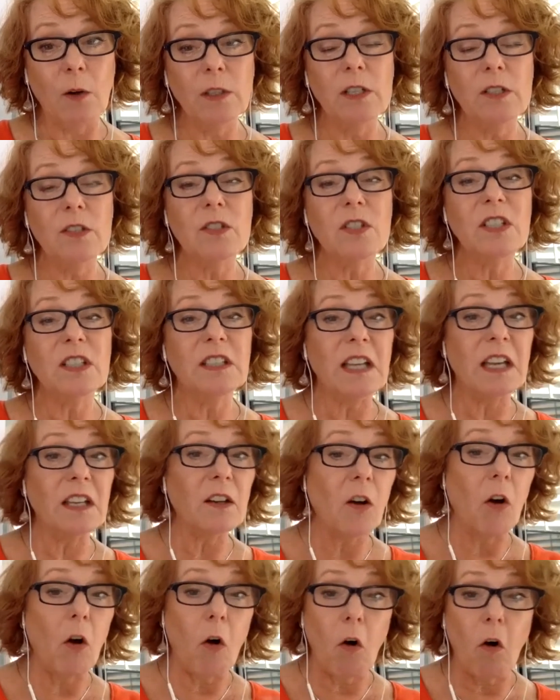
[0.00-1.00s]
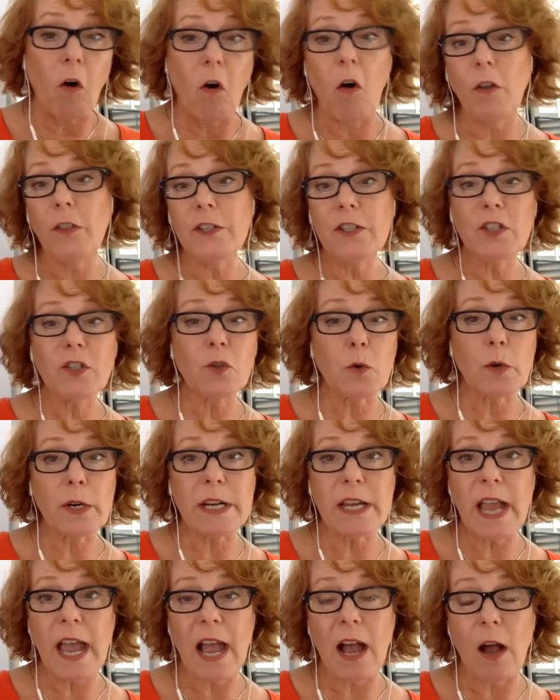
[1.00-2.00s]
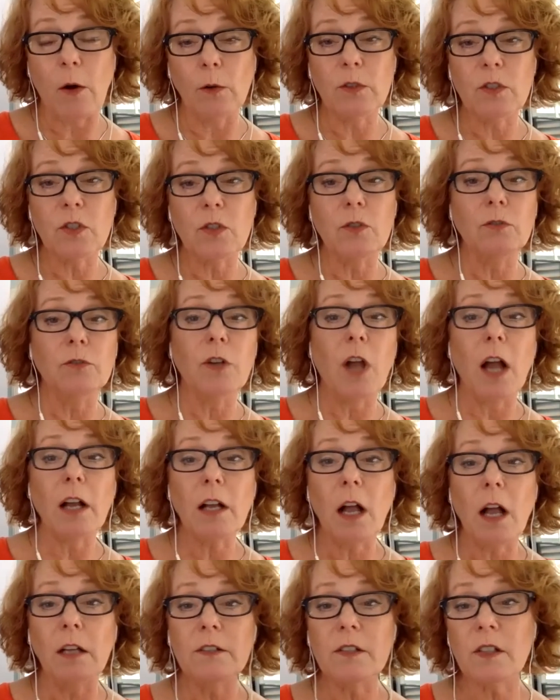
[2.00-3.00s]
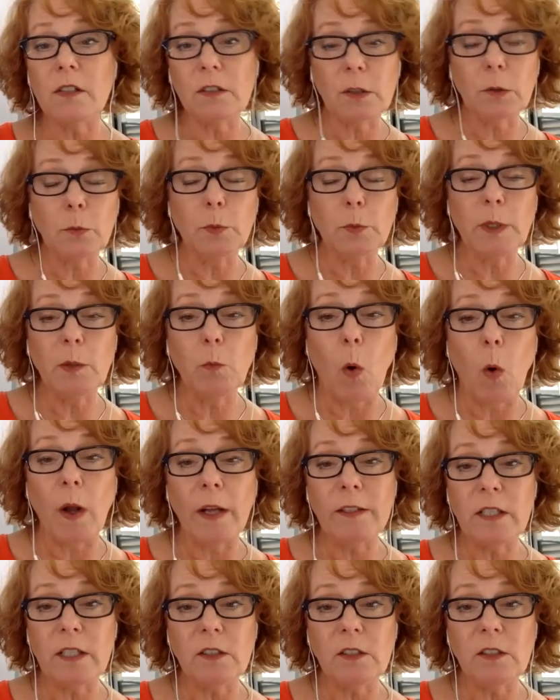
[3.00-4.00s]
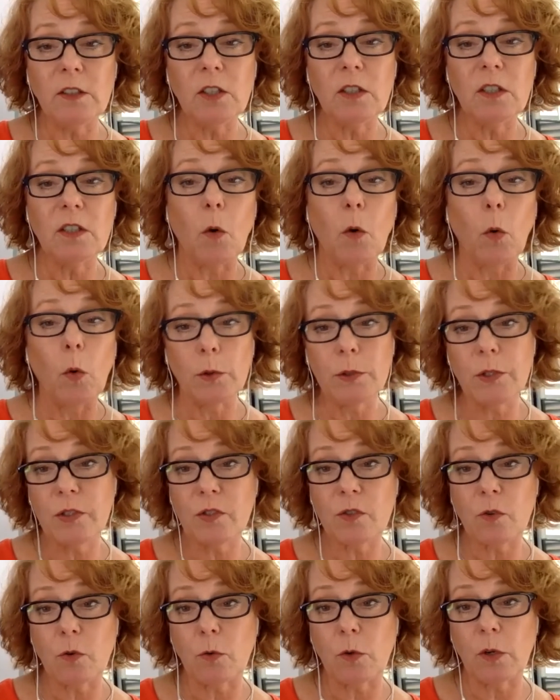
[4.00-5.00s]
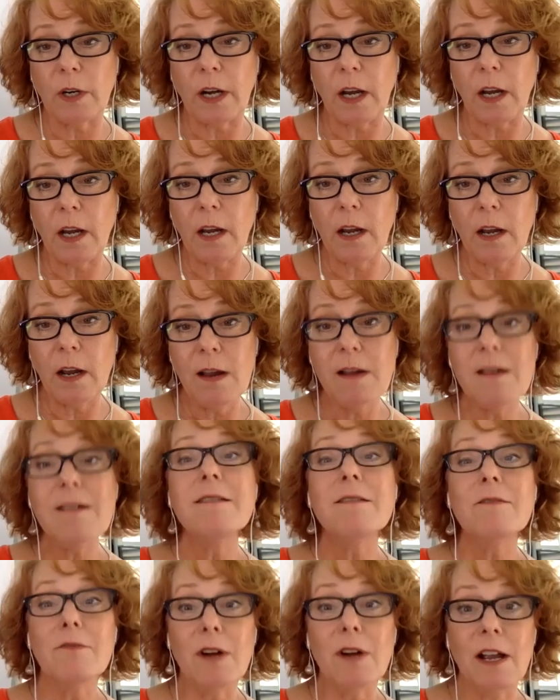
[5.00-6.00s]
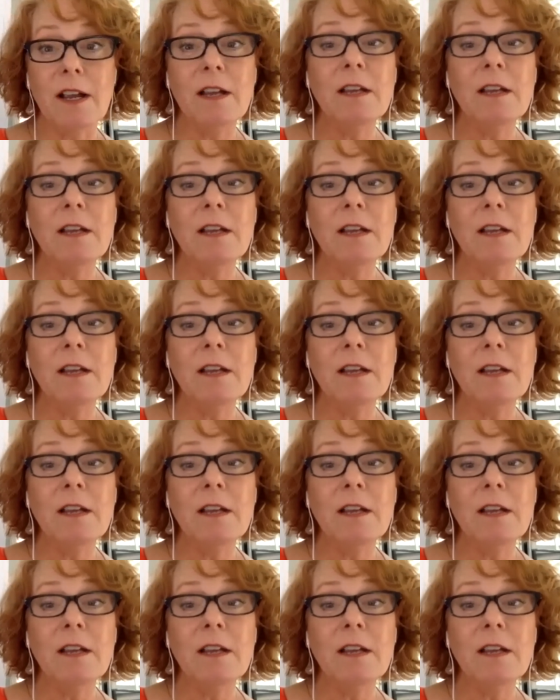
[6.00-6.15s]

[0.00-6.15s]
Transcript: is to get all the story out so you're not constantly rewinding to the old story. Right?